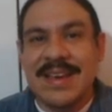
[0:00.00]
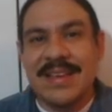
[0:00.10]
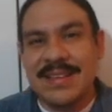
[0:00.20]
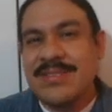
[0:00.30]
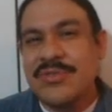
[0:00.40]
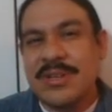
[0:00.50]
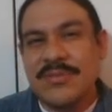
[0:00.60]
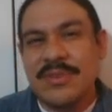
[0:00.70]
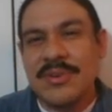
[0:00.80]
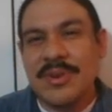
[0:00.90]
and then try to
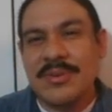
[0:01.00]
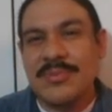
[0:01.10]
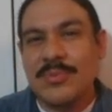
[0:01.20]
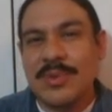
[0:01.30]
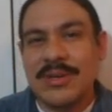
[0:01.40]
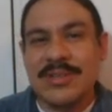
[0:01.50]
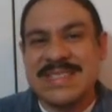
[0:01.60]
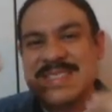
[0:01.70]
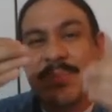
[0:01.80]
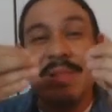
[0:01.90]
figure out what are the
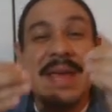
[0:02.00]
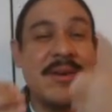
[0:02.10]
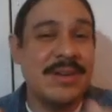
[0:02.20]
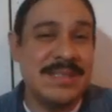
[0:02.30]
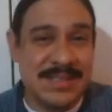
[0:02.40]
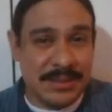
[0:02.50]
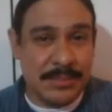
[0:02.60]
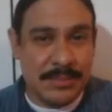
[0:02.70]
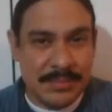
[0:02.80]
similarities in them.